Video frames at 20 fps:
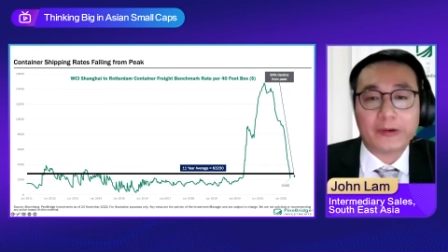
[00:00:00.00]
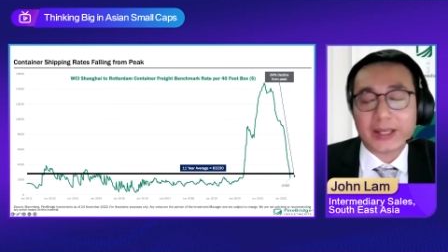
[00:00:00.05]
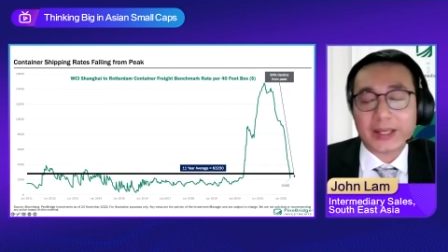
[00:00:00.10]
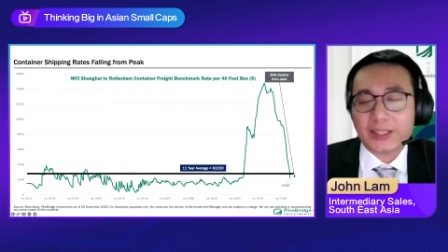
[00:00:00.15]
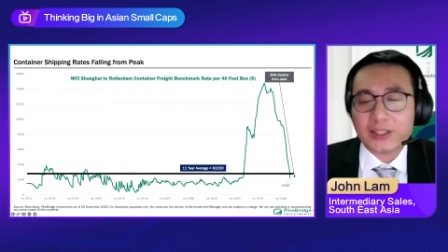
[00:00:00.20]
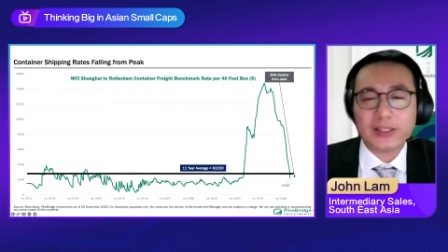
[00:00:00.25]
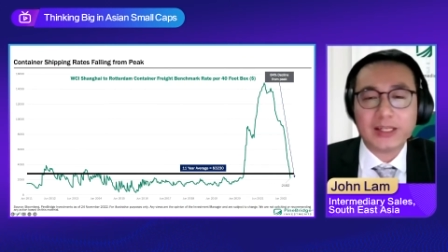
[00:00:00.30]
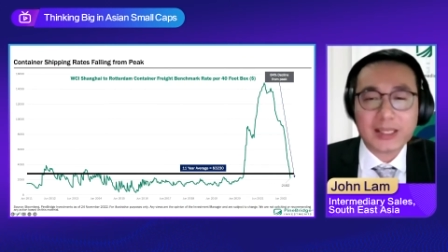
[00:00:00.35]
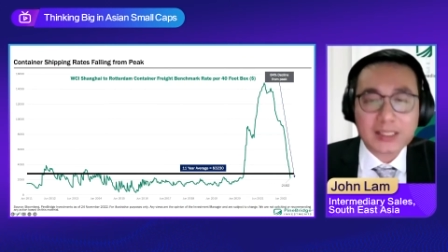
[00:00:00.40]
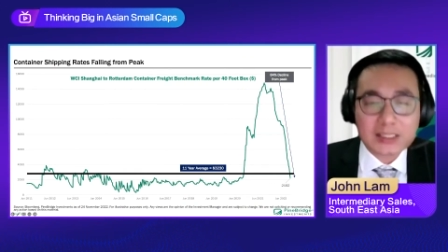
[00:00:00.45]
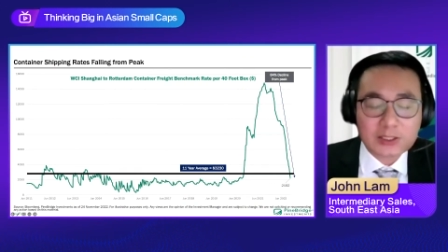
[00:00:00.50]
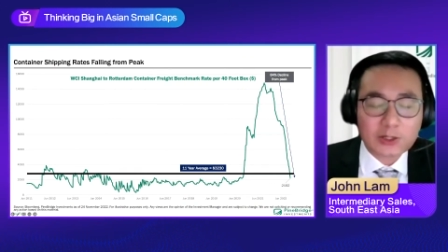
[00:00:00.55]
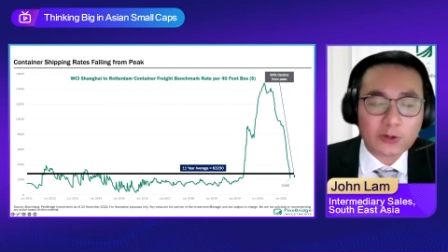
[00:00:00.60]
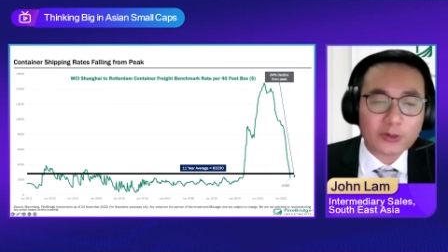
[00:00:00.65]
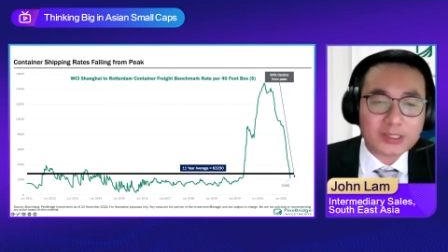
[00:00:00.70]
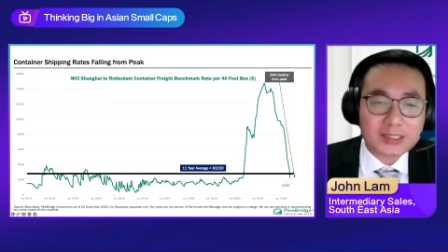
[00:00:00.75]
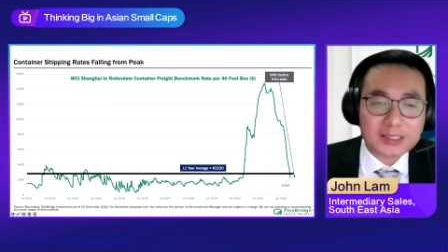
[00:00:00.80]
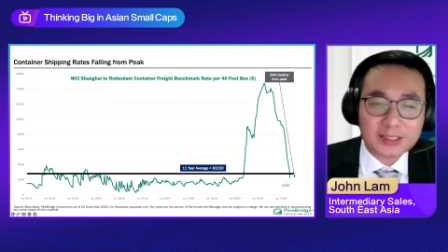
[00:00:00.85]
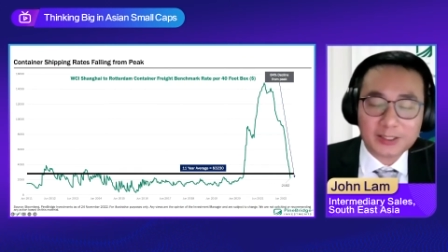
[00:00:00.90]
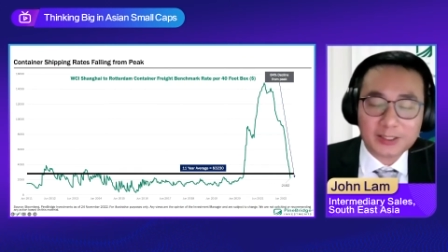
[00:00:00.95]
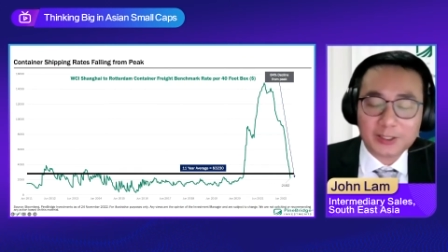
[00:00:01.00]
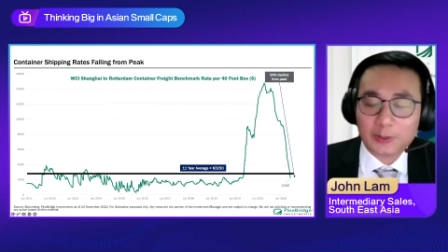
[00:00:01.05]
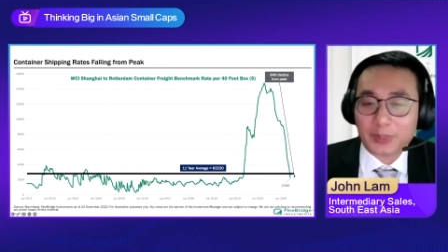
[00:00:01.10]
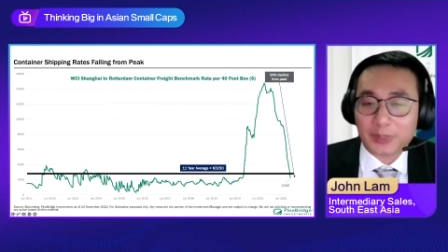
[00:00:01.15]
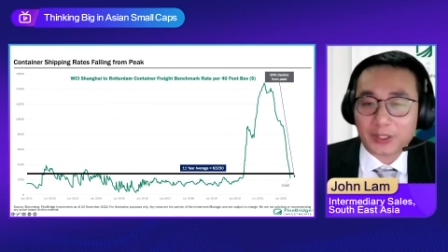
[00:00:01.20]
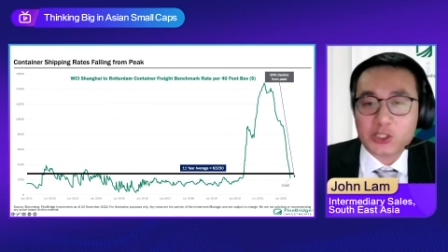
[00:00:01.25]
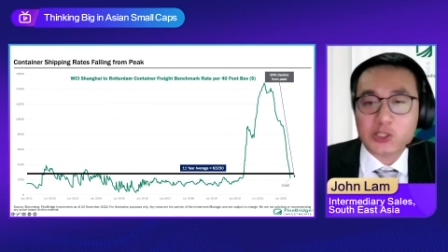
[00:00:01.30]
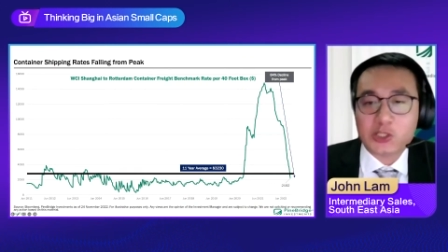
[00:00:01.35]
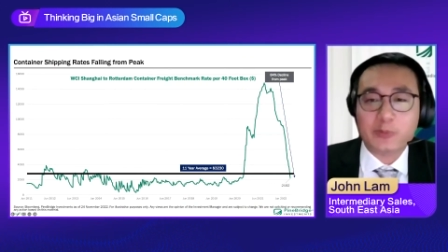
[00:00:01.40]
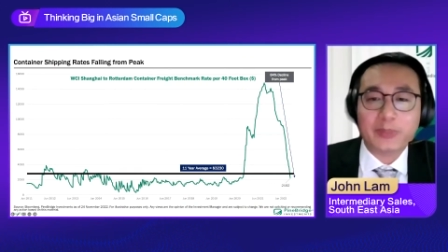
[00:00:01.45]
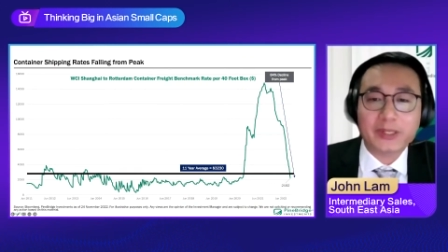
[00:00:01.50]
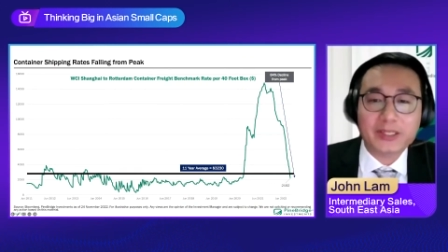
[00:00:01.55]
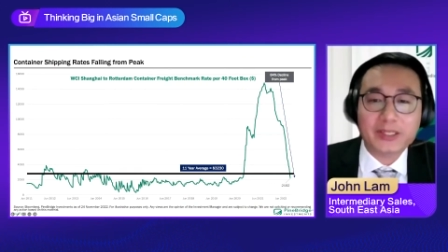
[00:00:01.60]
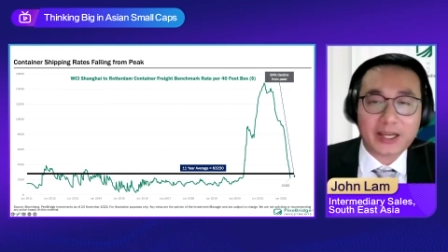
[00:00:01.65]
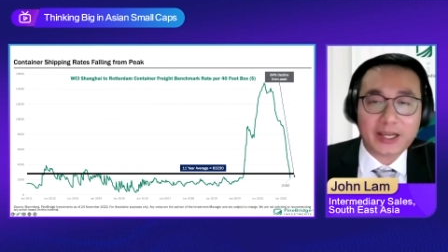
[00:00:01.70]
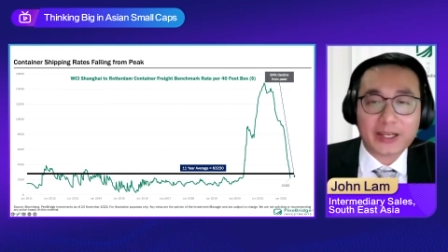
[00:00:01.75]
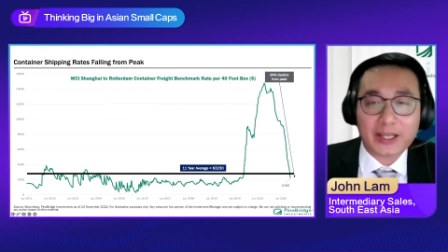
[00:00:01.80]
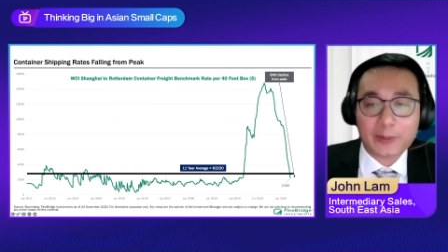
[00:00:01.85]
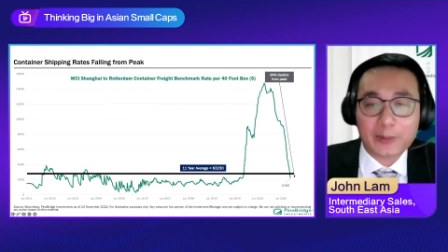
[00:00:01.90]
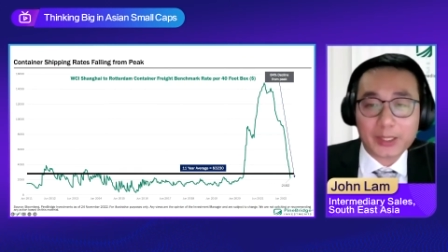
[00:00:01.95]
and you're less concerned about shipping
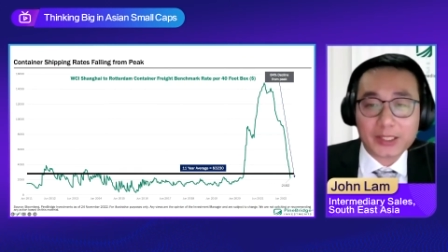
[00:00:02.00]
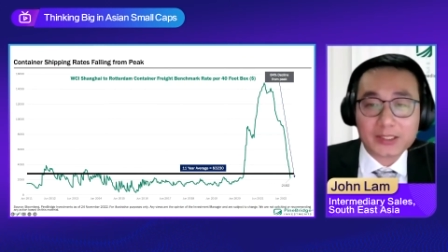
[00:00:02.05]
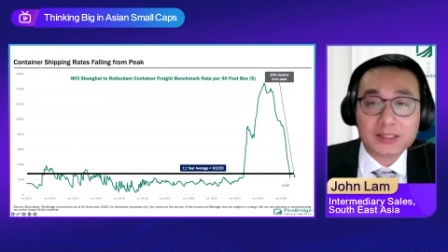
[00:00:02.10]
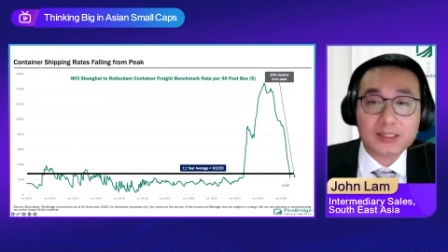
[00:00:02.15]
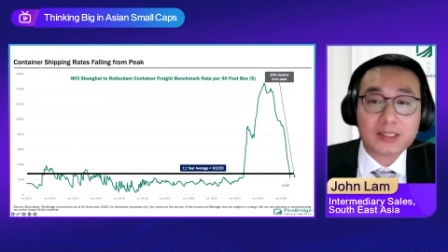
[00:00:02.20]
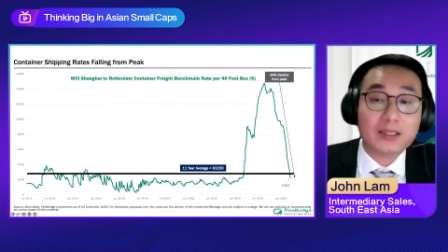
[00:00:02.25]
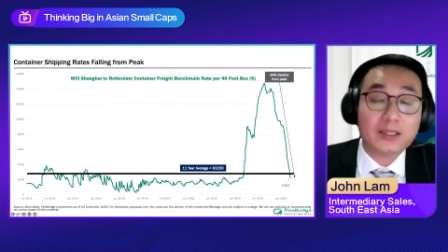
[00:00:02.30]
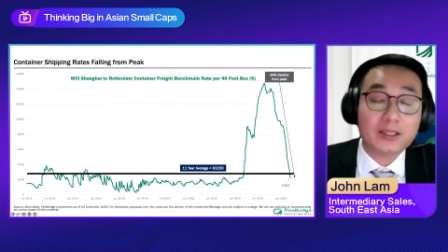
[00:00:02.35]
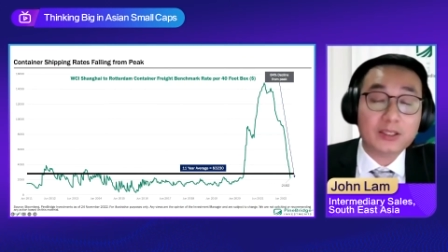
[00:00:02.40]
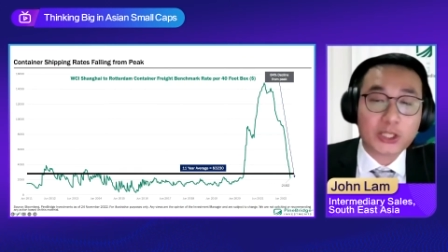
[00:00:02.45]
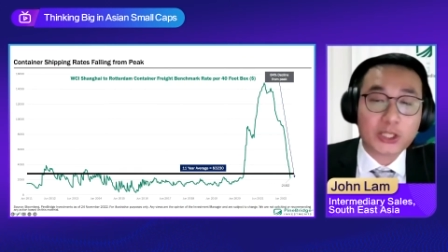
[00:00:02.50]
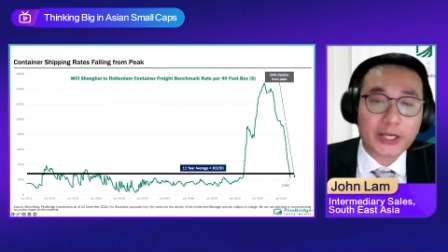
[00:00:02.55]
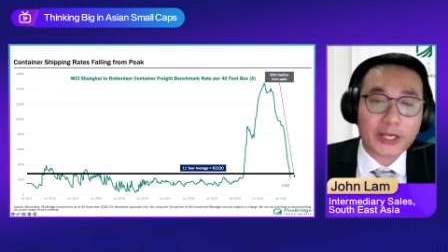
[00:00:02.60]
dynamics in